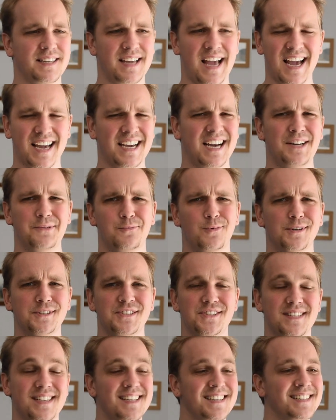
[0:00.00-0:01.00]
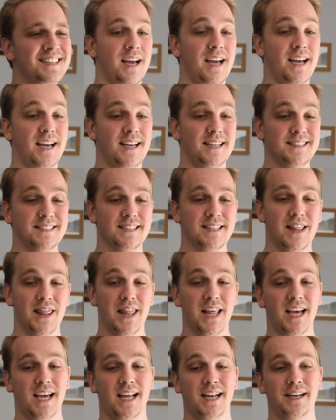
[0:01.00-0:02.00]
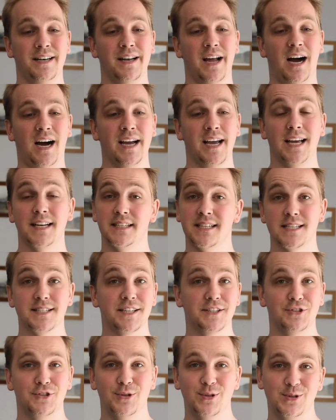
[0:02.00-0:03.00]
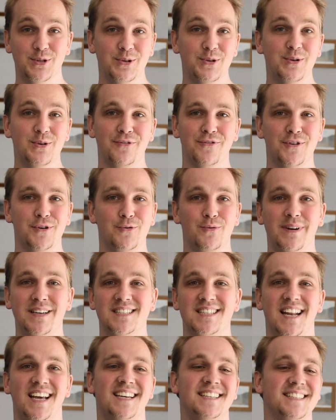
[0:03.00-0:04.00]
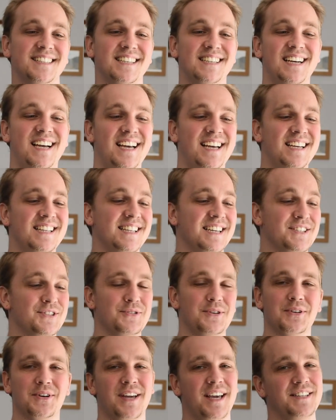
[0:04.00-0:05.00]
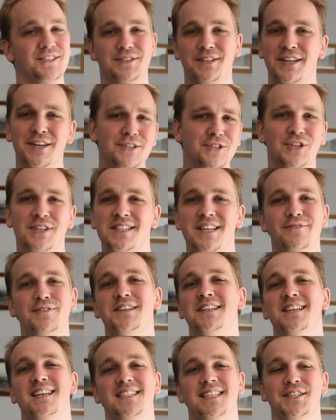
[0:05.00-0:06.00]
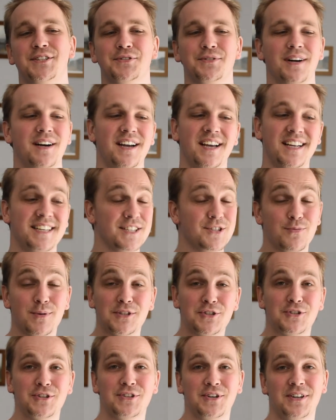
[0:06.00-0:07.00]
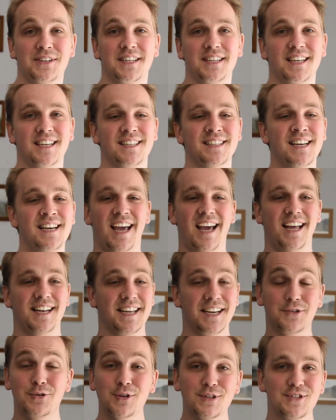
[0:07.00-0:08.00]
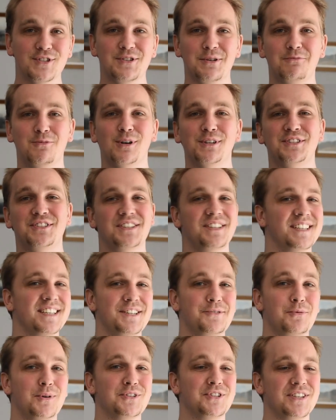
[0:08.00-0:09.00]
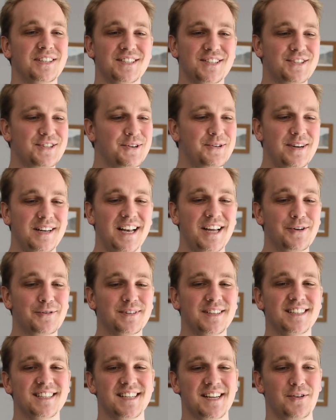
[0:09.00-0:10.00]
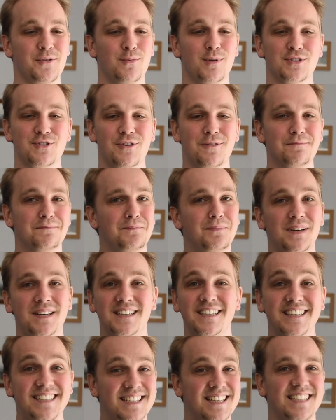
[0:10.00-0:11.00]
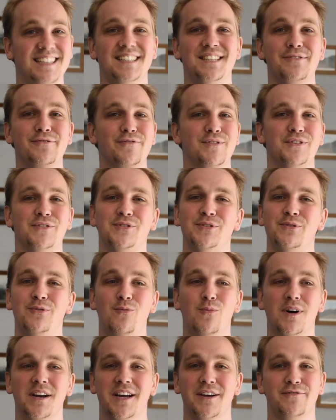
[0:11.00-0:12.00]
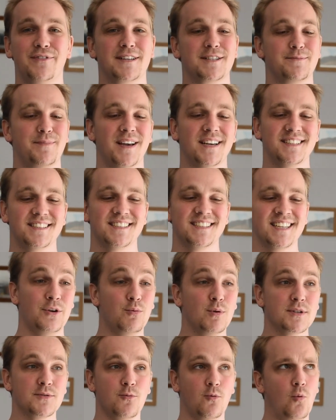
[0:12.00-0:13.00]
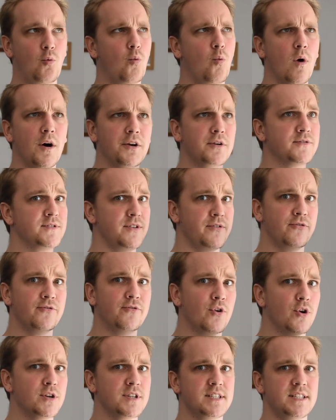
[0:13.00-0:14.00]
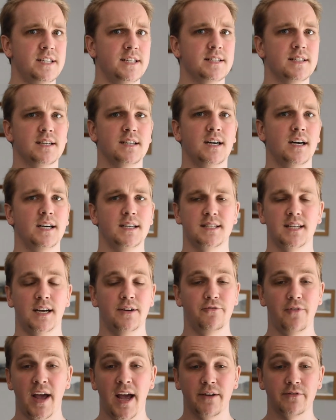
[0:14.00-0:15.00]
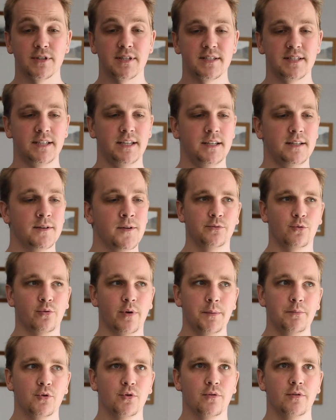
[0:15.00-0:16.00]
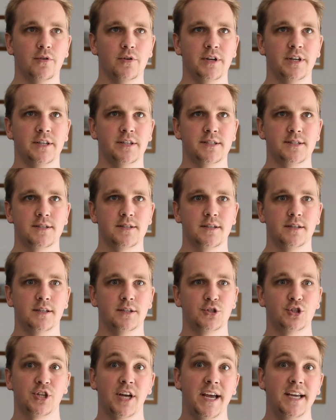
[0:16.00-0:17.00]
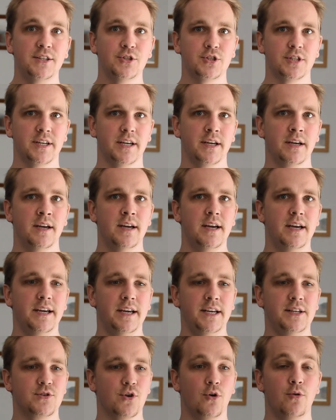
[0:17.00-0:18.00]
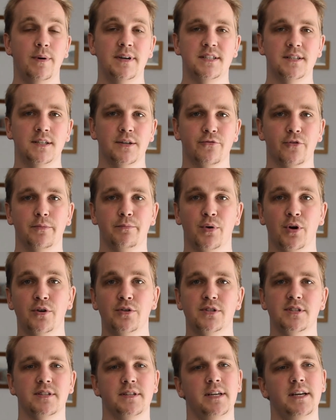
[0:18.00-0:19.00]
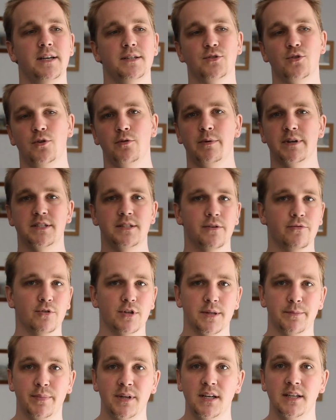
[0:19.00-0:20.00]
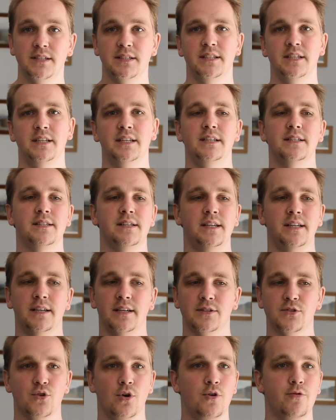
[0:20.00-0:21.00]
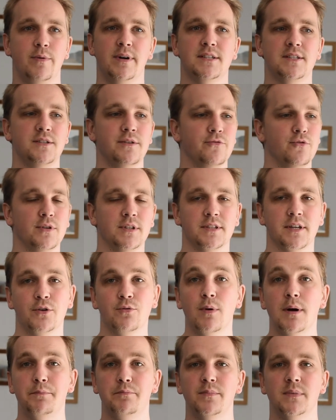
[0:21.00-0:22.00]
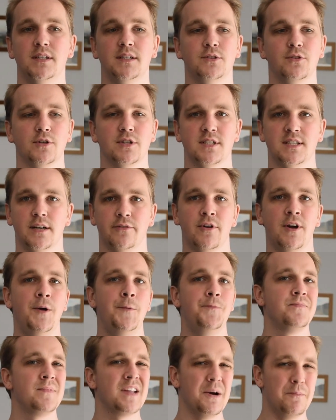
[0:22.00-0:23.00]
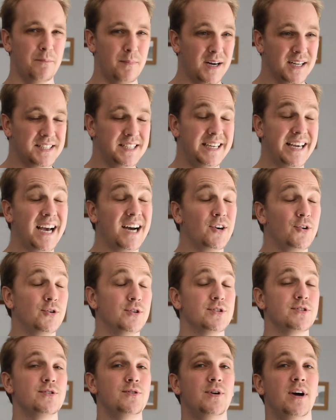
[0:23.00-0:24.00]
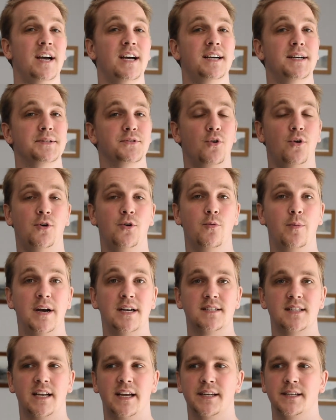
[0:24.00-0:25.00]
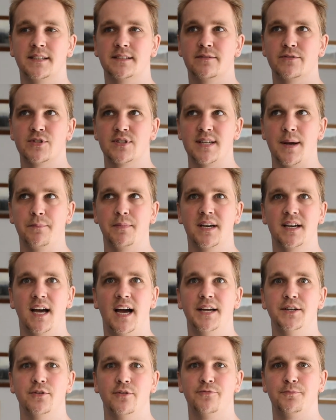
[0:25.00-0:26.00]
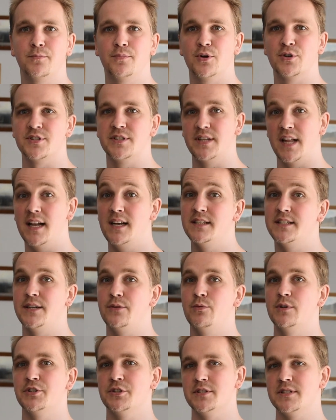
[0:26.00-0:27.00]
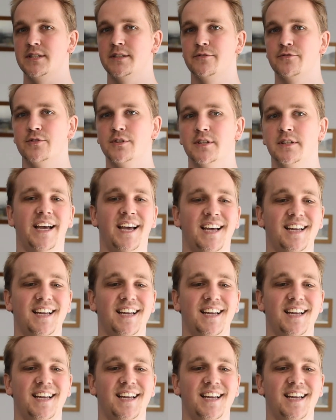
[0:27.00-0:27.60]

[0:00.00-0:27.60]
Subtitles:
I can't watch that. And then I had nothing to do a few weeks later, and I thought, okay, just give it another try, and I switched it on again, and I couldn't stop watching. It was just so hilarious, and it was completely different to what I've expected. It was one of the first isekais I've ever seen. Rimuru is changing. He's always a different person. He has always different abilities. He has always different equipment or stuff, but he also has always some kind of personality which is different.